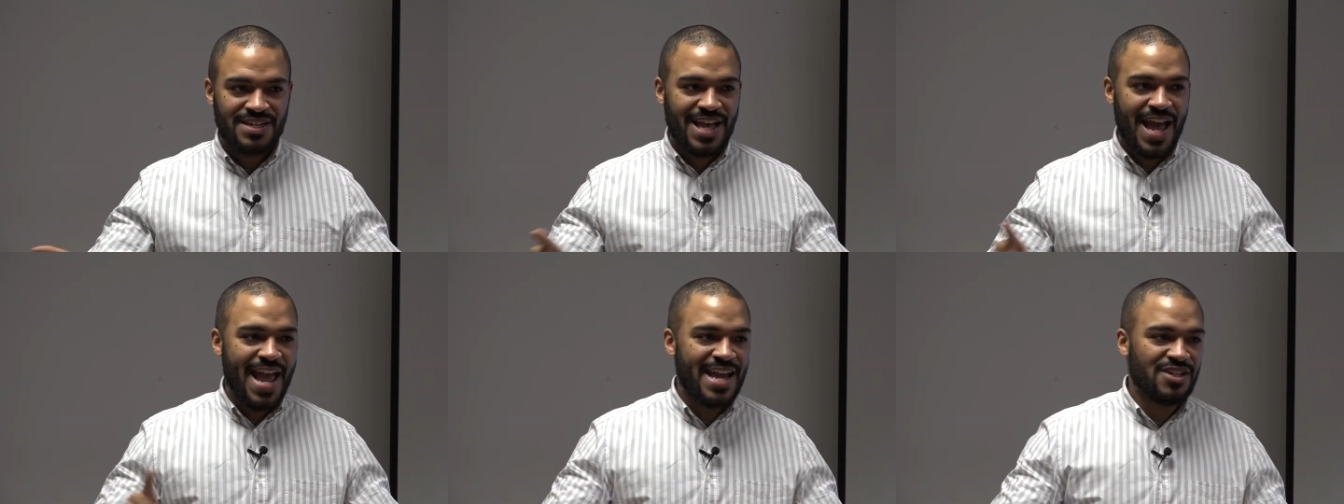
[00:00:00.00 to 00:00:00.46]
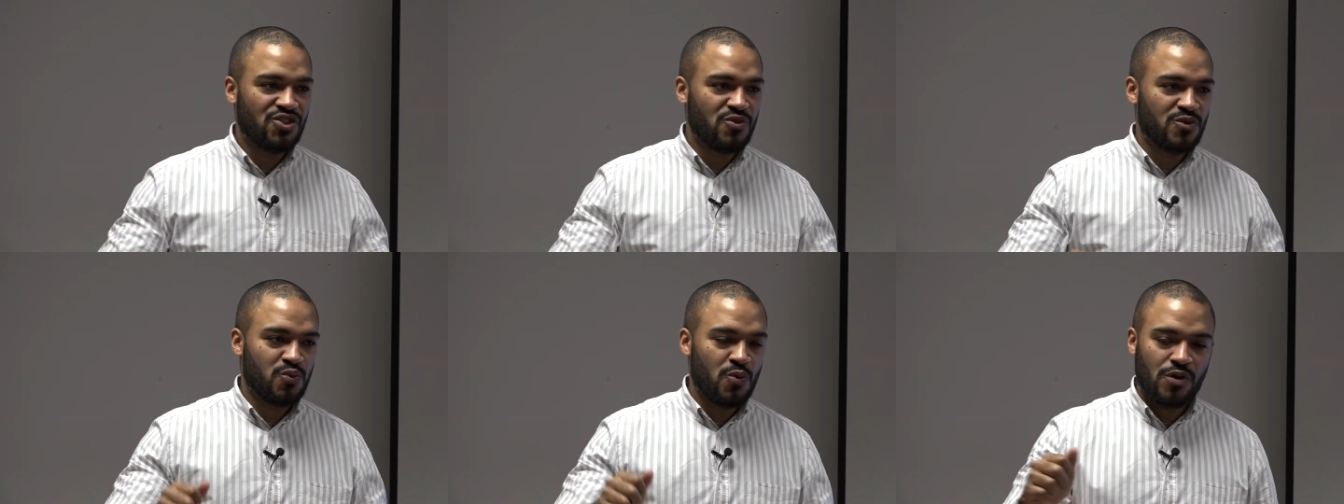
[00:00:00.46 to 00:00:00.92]
His
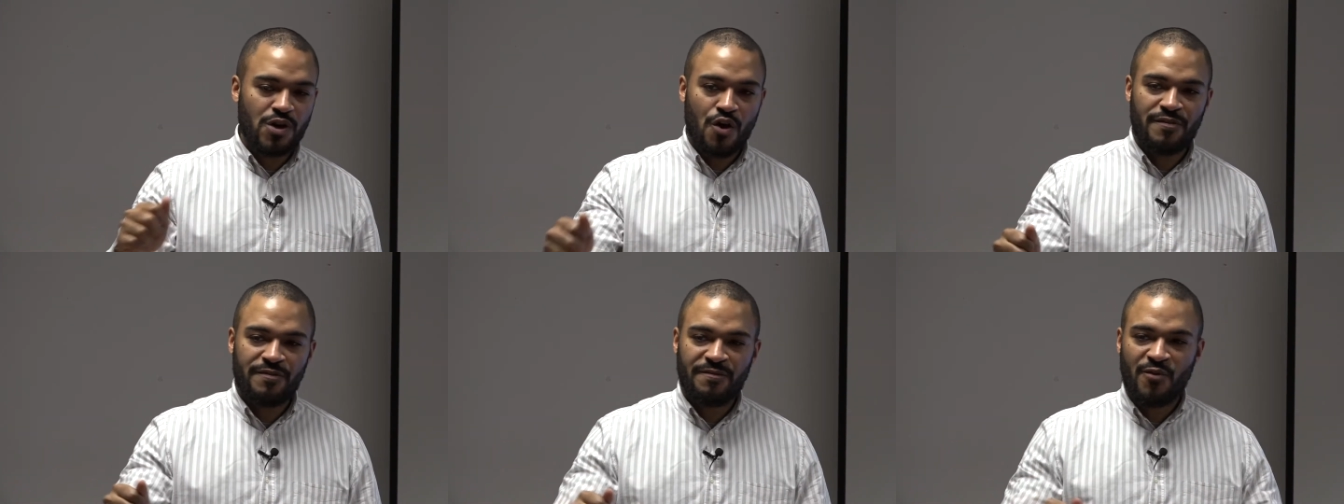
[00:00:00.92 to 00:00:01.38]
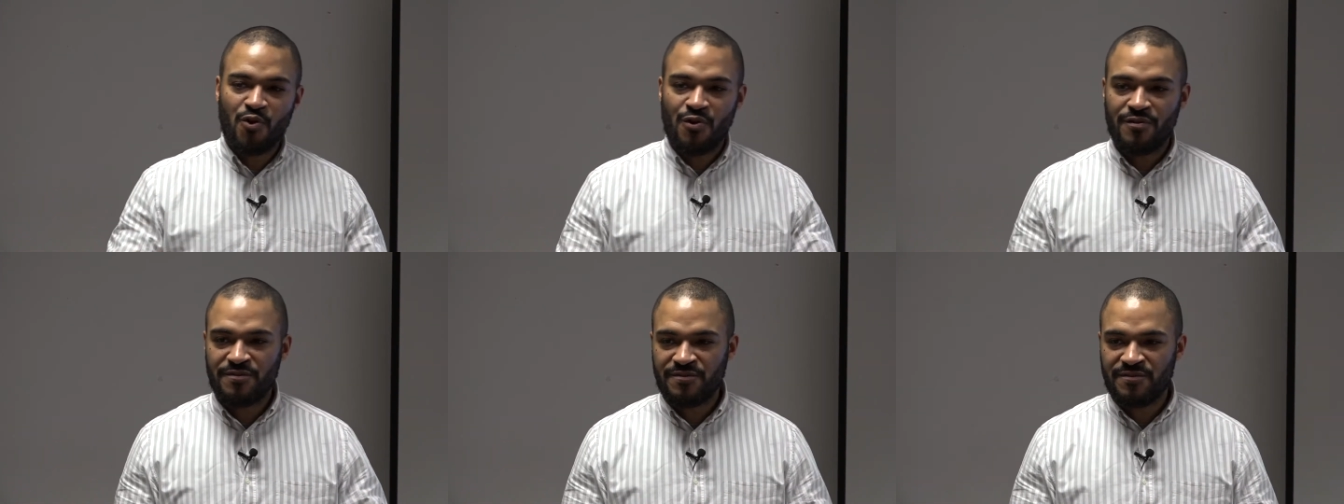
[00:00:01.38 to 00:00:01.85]
angels will go
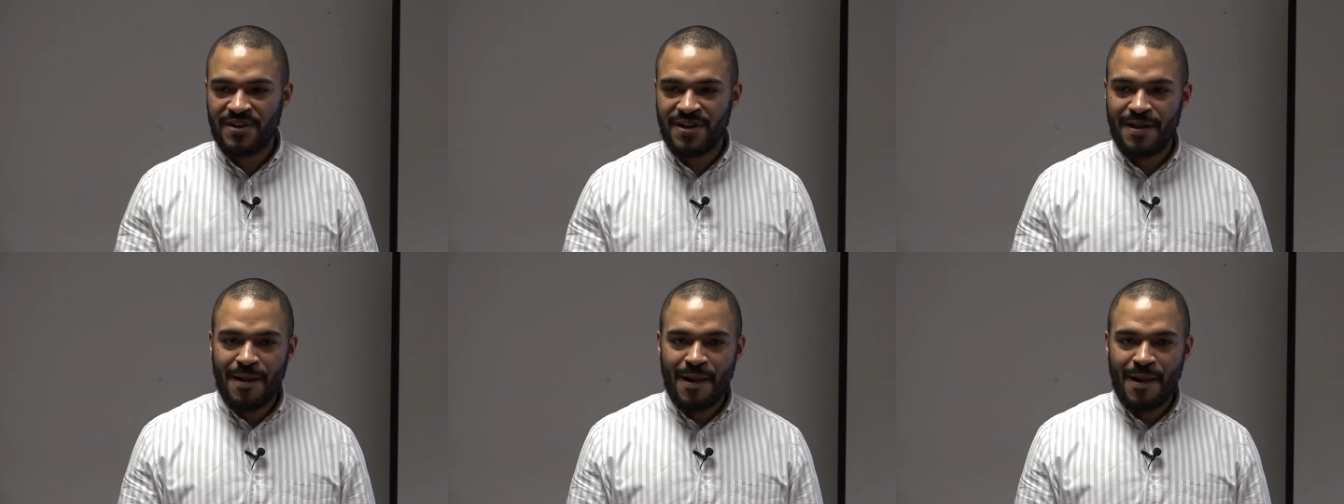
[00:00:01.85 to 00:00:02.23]
forth